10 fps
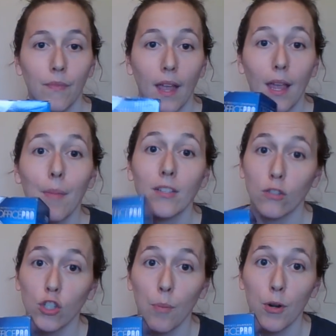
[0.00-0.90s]
A
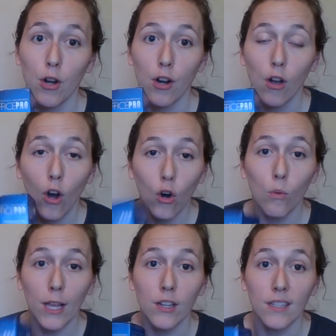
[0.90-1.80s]
pencil sharpener. Oh
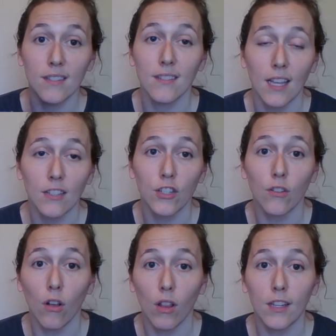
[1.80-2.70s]
my goodness, this last
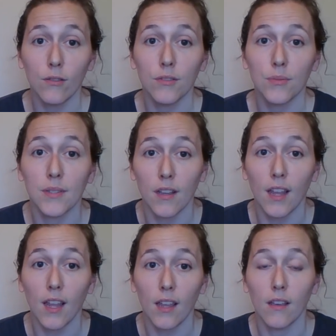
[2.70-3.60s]
year, all I used was
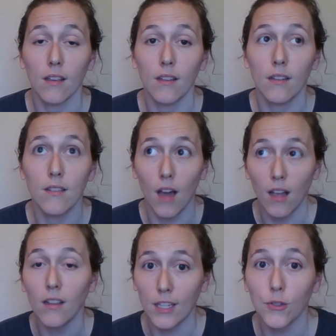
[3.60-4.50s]
a
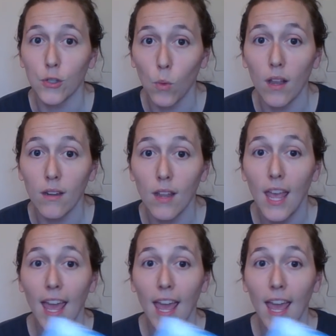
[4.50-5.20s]
not electric one,